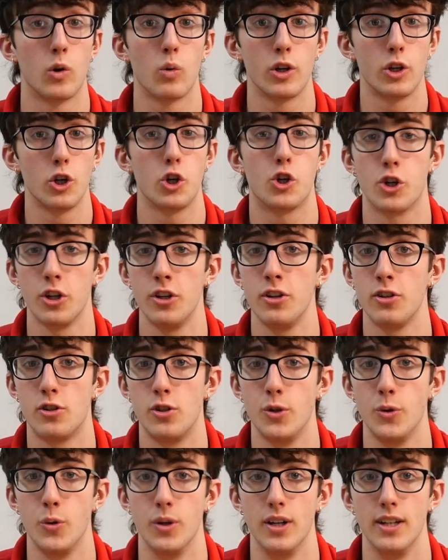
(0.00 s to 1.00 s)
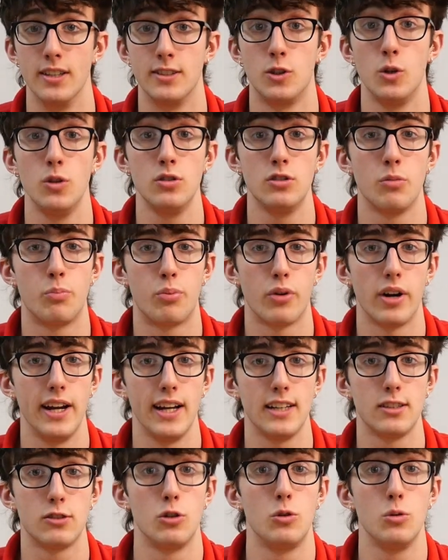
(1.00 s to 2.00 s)
what you shouldn't do is use your
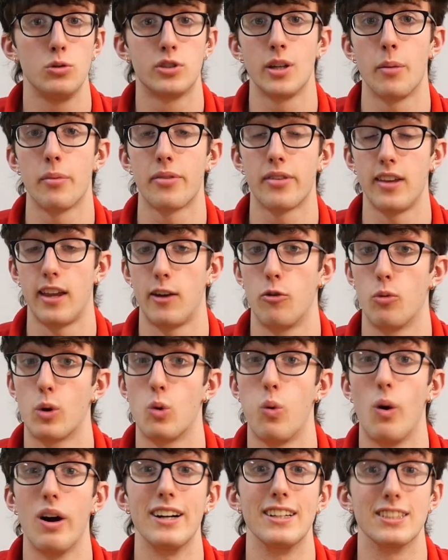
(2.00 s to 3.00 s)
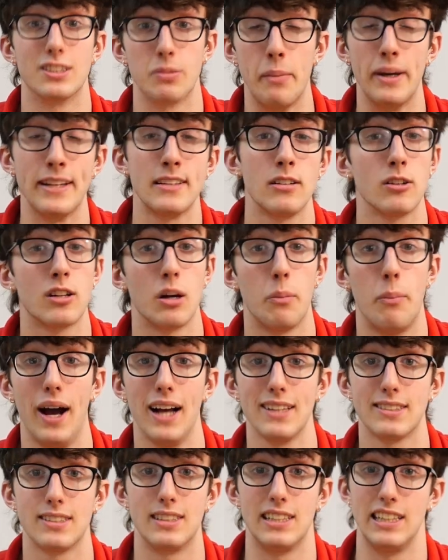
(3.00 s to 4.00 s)
break to do something that requires mental
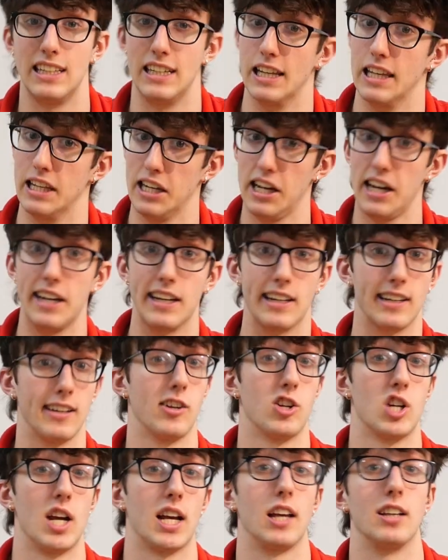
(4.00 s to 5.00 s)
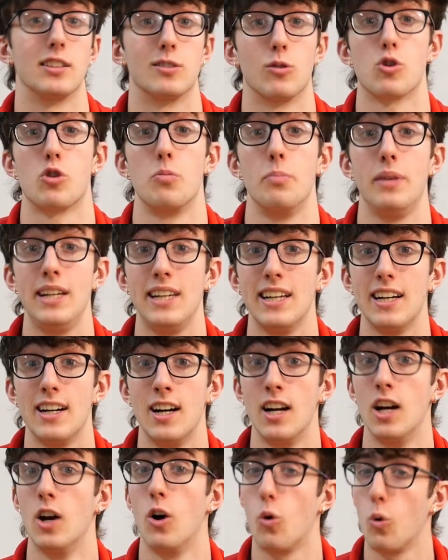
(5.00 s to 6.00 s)
capacity, like checking social
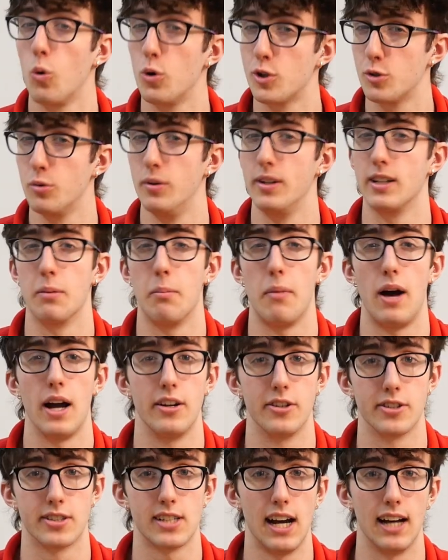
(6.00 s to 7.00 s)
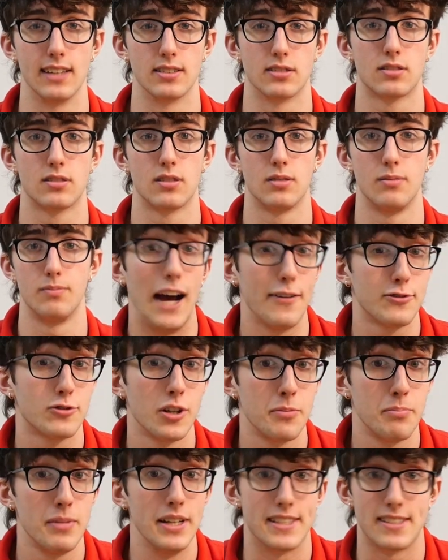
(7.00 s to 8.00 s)
media or doing a minor task. I have
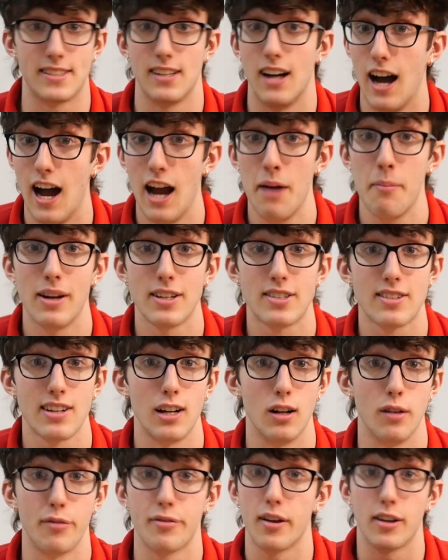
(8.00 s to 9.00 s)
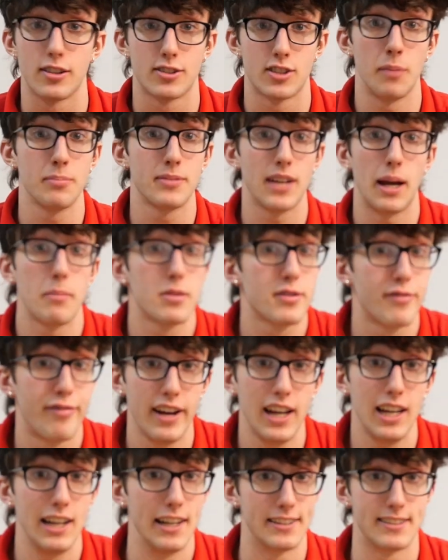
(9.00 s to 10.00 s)
to admit, I myself sometimes
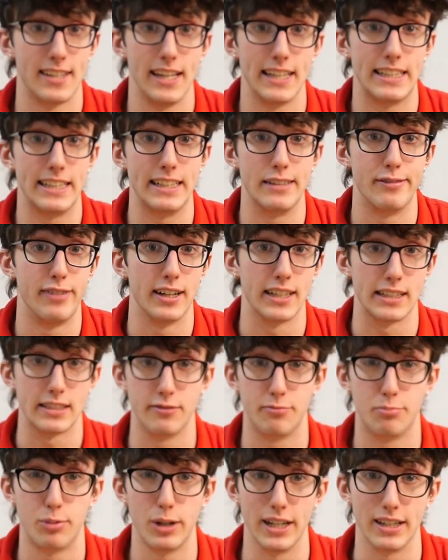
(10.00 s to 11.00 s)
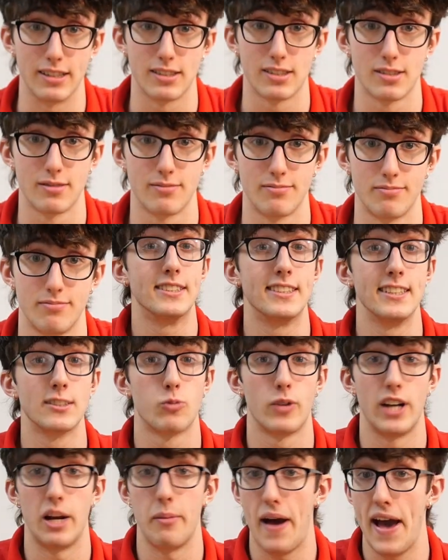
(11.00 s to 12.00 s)
fail at taking effective breaks. For
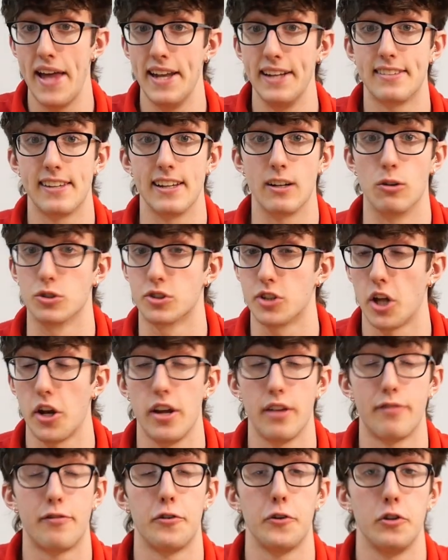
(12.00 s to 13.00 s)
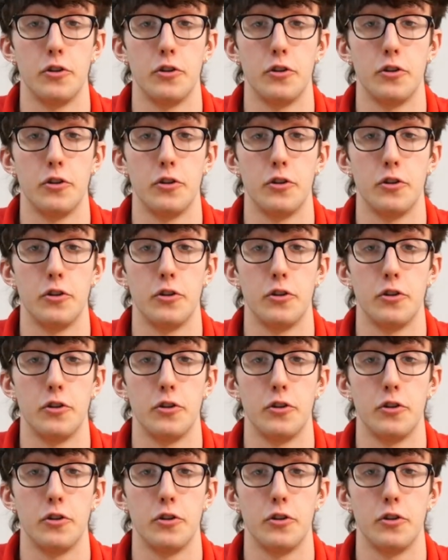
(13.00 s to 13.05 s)
instance, when I'm editing or studying for